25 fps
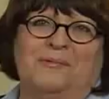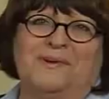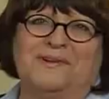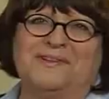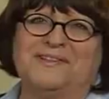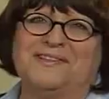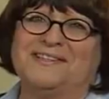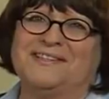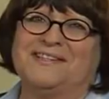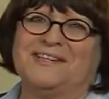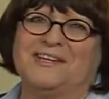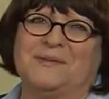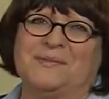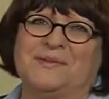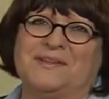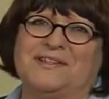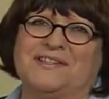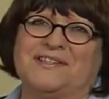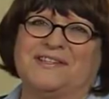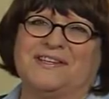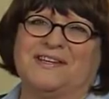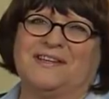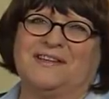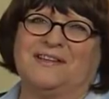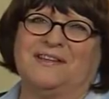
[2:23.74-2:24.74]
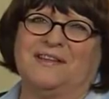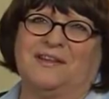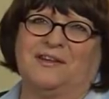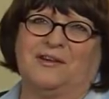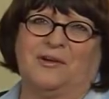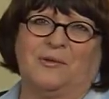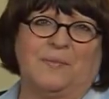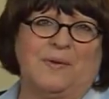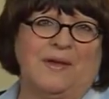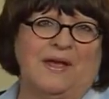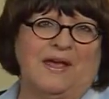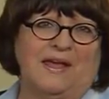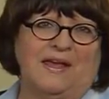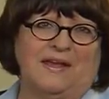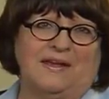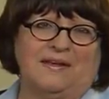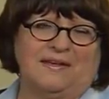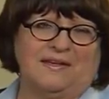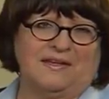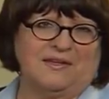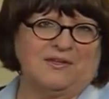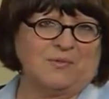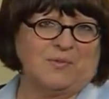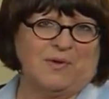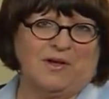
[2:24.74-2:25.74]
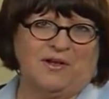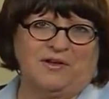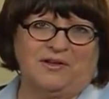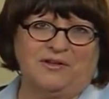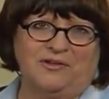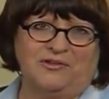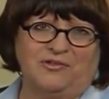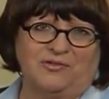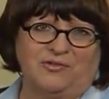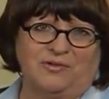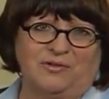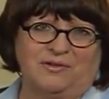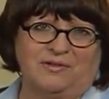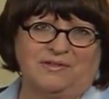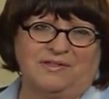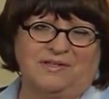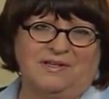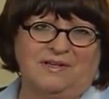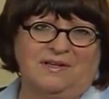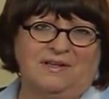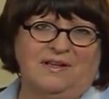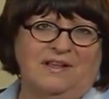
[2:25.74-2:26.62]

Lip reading: Once the team has seen that your pain is well controlled,